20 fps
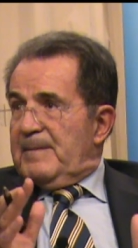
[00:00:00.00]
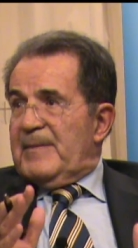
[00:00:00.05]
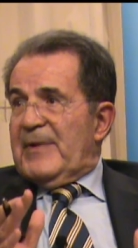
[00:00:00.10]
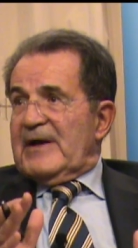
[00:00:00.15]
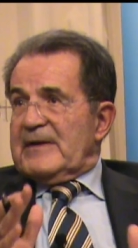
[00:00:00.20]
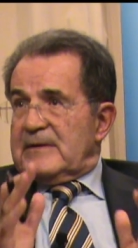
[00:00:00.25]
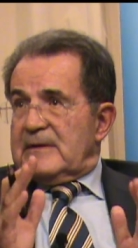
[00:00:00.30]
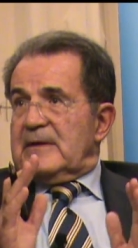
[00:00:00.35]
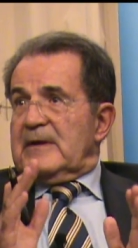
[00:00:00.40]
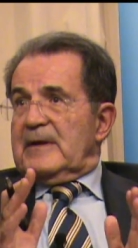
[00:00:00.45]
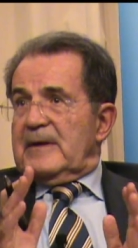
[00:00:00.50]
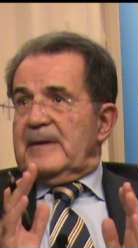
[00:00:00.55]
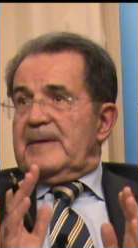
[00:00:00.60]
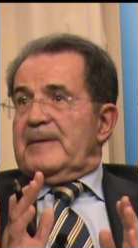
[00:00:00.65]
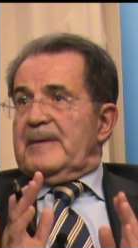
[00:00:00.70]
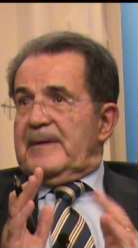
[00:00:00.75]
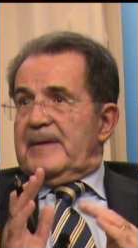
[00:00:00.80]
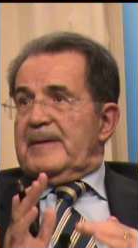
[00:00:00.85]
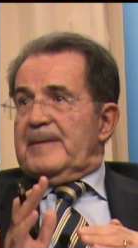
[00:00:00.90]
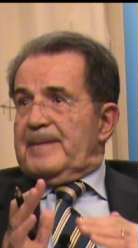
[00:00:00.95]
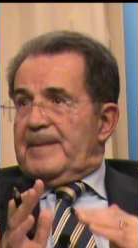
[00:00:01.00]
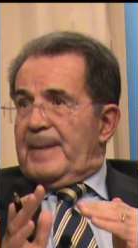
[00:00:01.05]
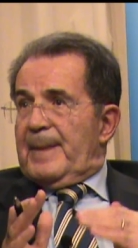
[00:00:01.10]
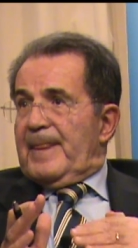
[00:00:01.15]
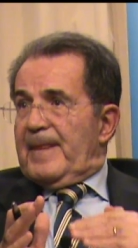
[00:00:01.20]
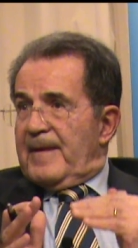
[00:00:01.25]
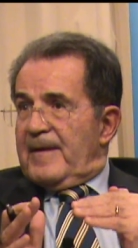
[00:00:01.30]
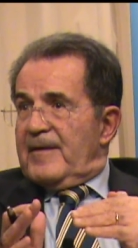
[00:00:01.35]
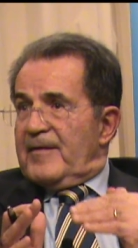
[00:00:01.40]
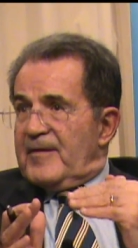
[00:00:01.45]
But
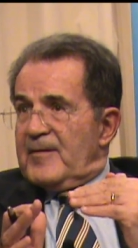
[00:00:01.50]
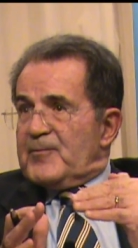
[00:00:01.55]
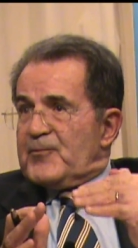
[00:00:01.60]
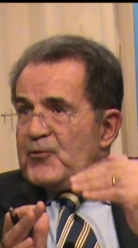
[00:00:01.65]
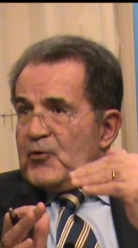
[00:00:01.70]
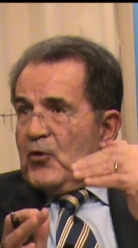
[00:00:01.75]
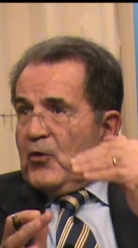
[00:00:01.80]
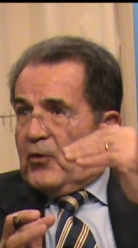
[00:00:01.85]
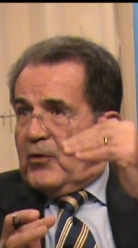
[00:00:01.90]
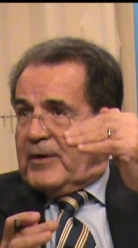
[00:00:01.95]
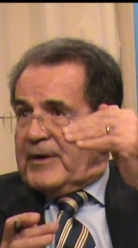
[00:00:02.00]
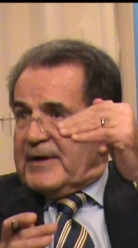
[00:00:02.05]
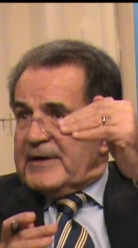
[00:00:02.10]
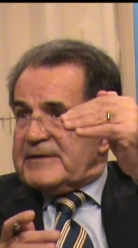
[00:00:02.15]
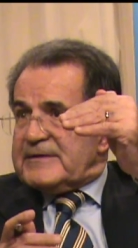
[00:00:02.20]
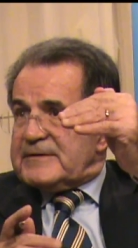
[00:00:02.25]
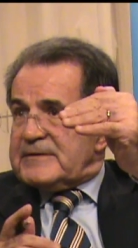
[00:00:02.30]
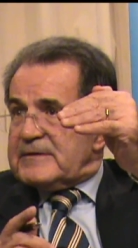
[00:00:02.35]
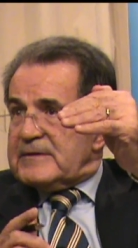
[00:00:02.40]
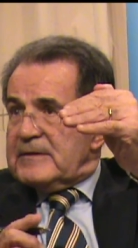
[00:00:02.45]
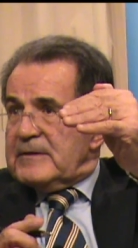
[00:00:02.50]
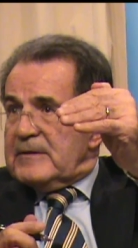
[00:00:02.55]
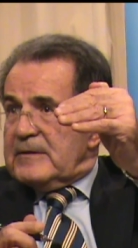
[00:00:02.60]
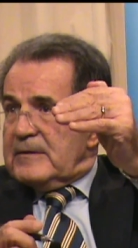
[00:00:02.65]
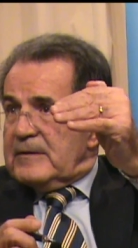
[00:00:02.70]
the progress